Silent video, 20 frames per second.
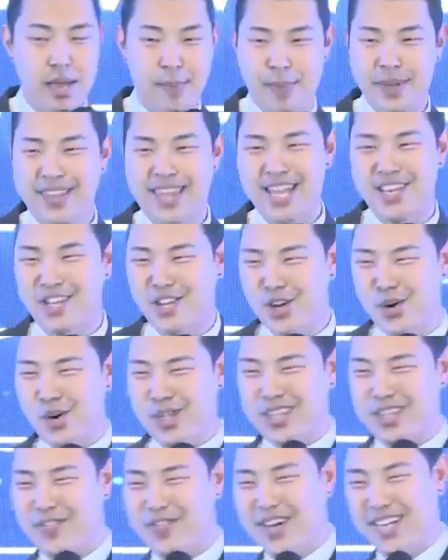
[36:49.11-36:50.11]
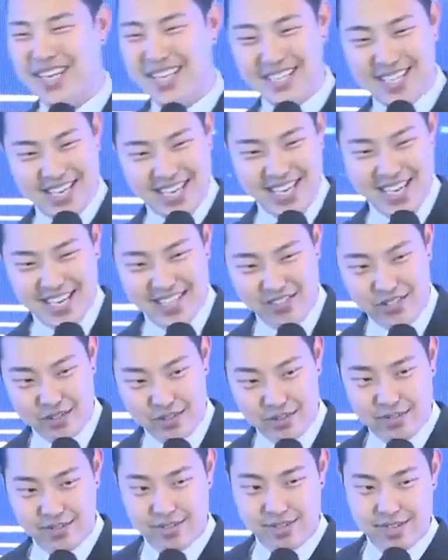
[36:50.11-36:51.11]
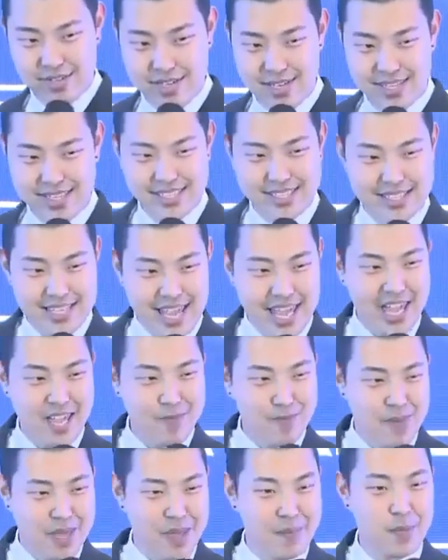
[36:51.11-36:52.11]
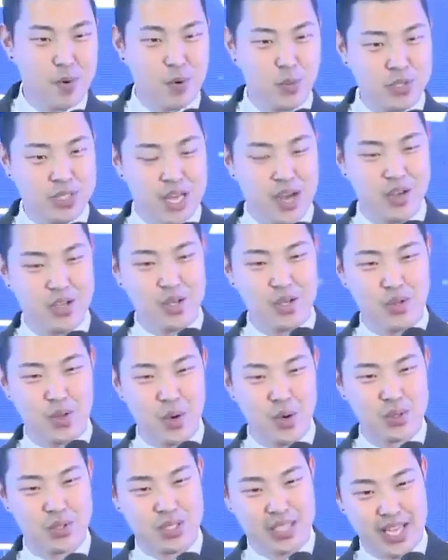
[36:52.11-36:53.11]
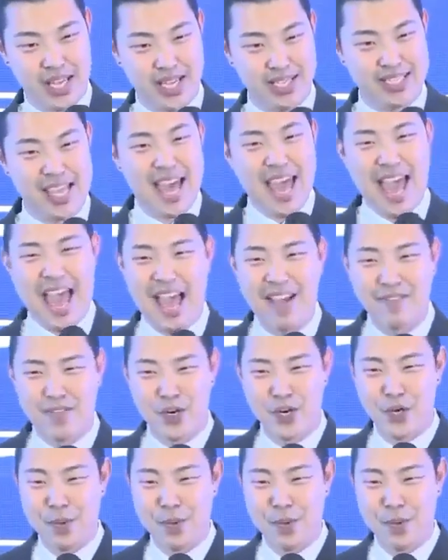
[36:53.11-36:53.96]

But then you know what the funny thing is? The same people who tell you those things, after